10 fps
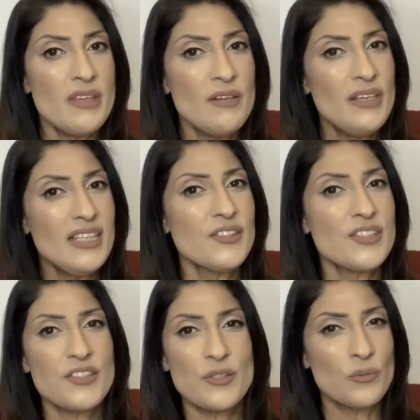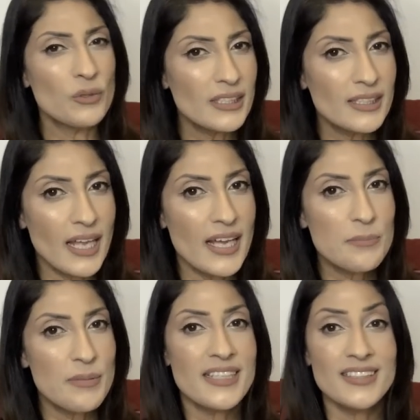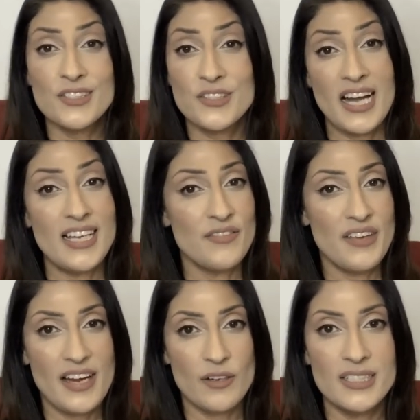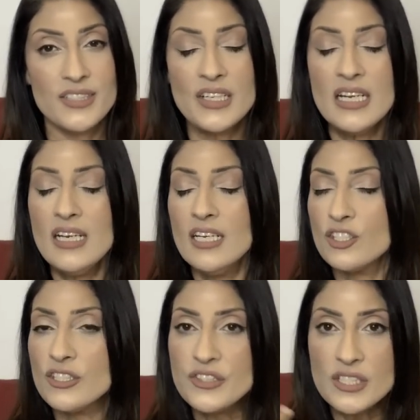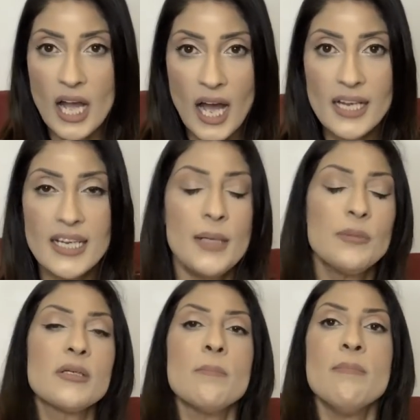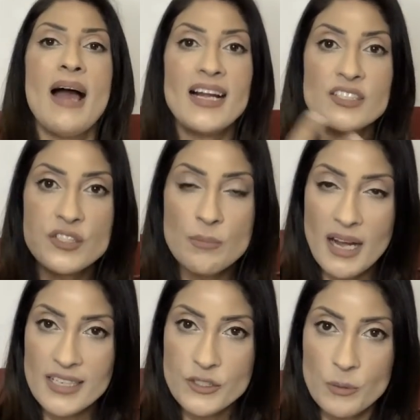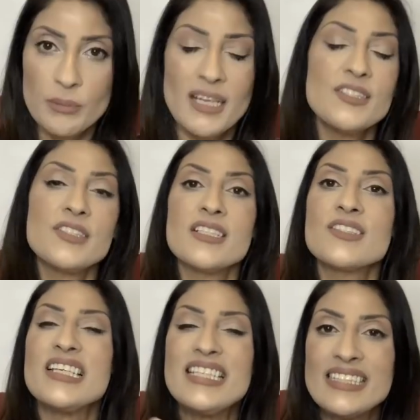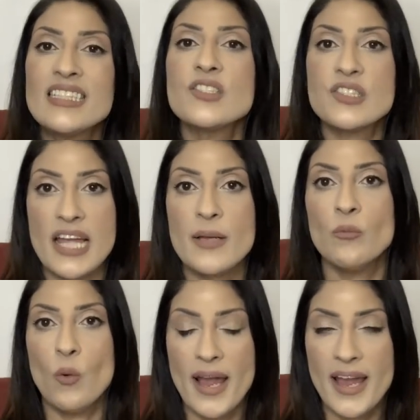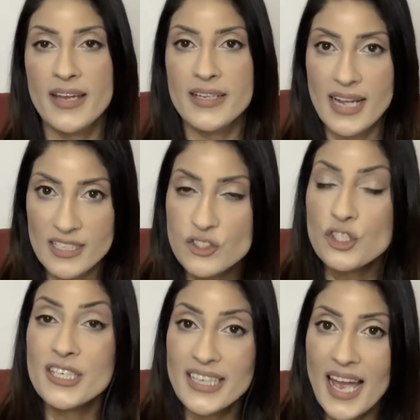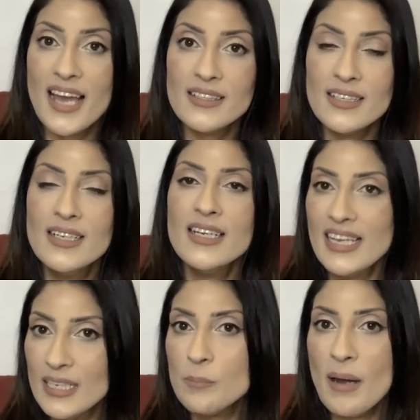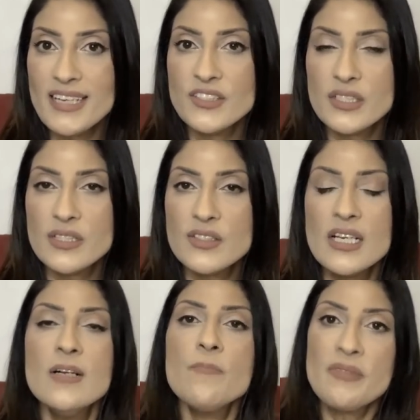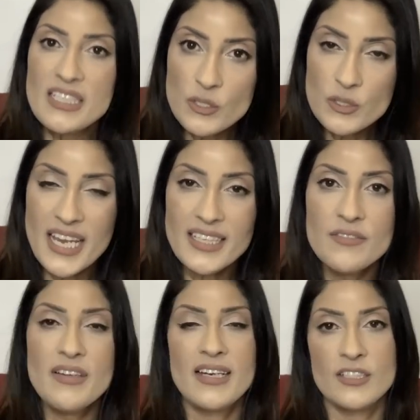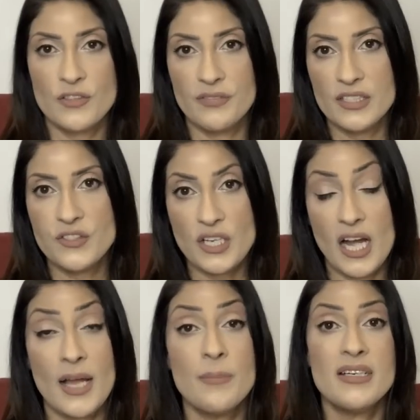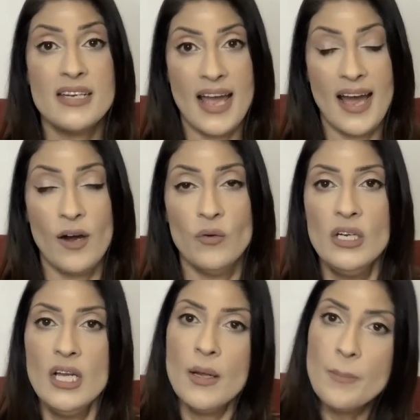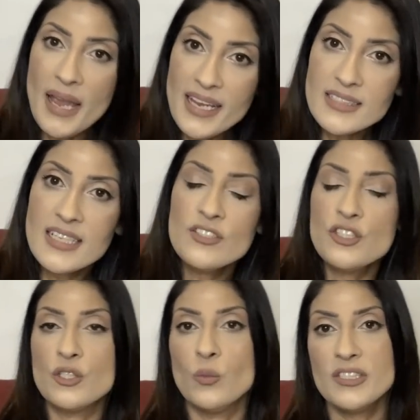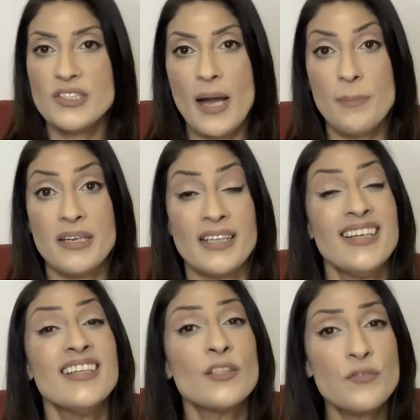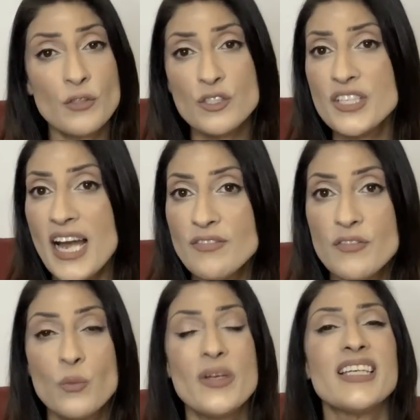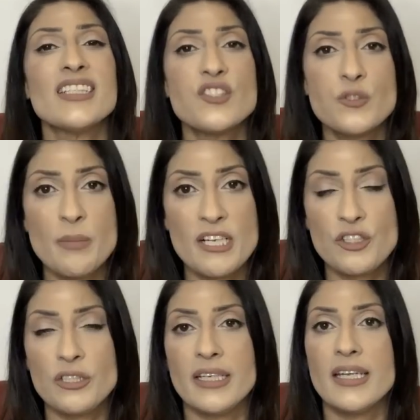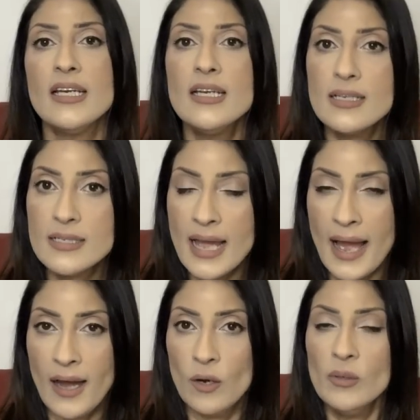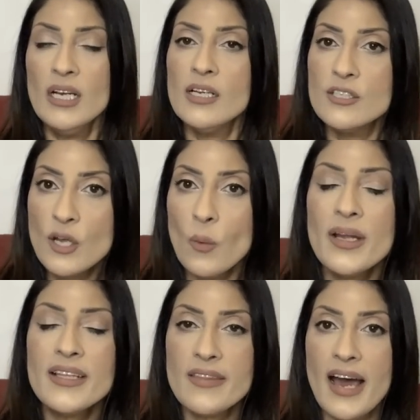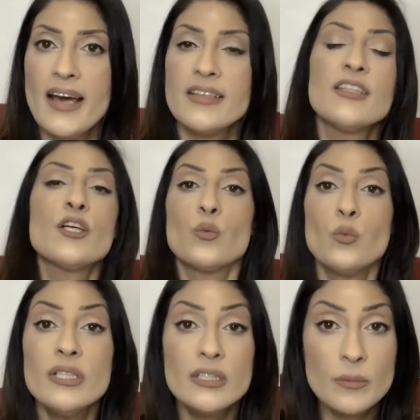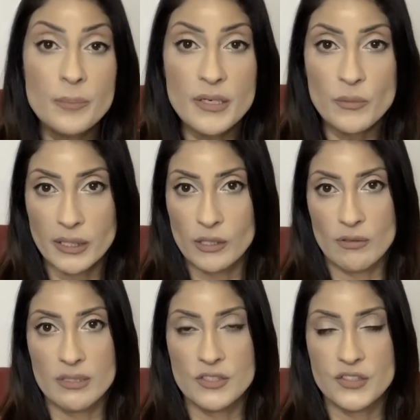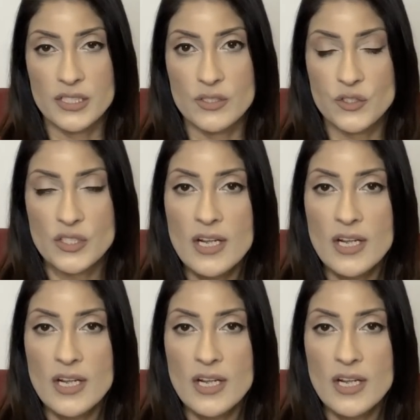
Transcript: Venus doesn't really like being in the sign of Aries. She's not able to maximize her blessings in the same way as she can in Pisces. And so take advantage of this time now. Pay attention to what's happening in the first half of the week, especially now, knowing that there will be recurrences.